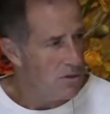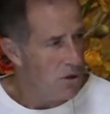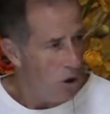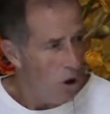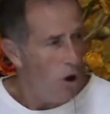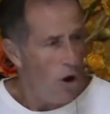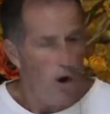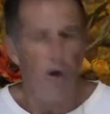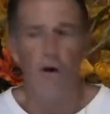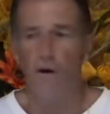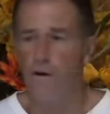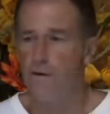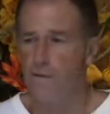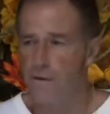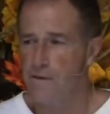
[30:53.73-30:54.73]

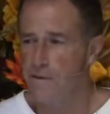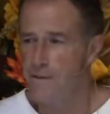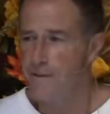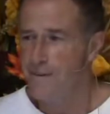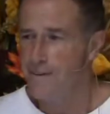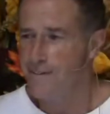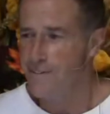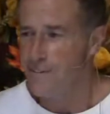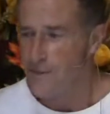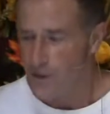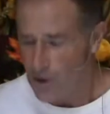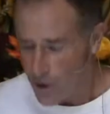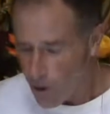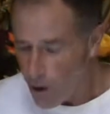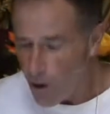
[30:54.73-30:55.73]
All.
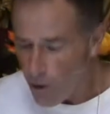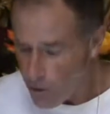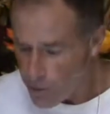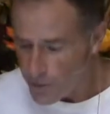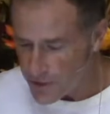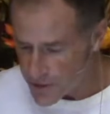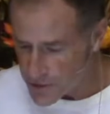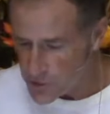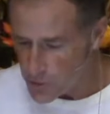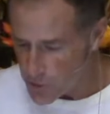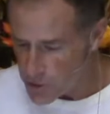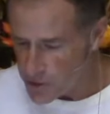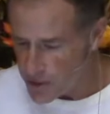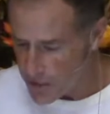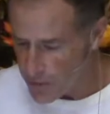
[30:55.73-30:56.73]
All things
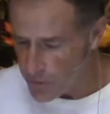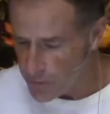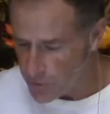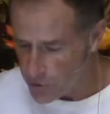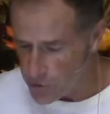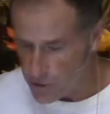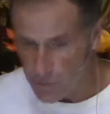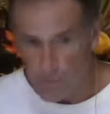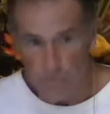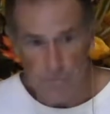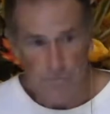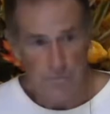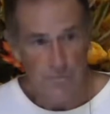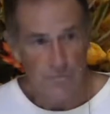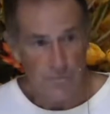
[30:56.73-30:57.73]
work together for good.
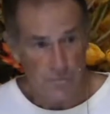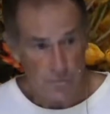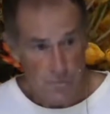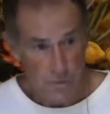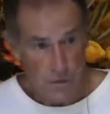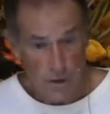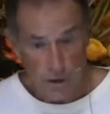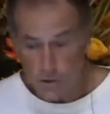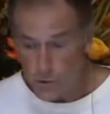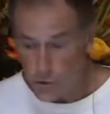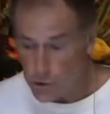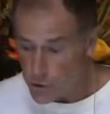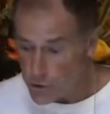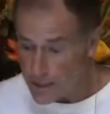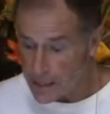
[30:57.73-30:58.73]
So
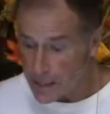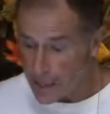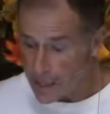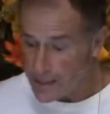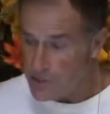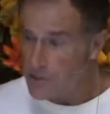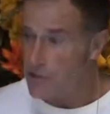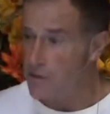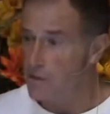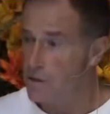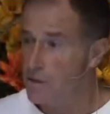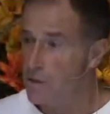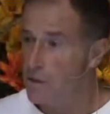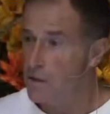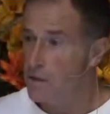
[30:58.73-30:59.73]
you get cancer.
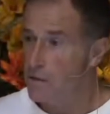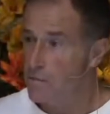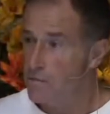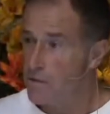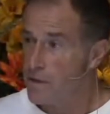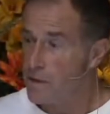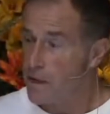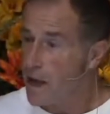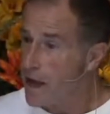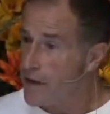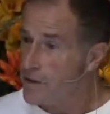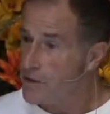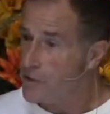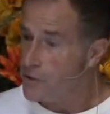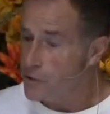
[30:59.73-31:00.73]
God
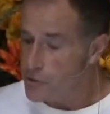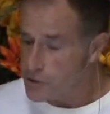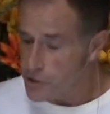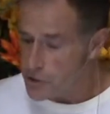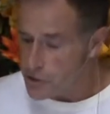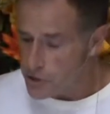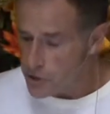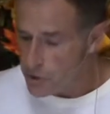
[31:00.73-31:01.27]
can use this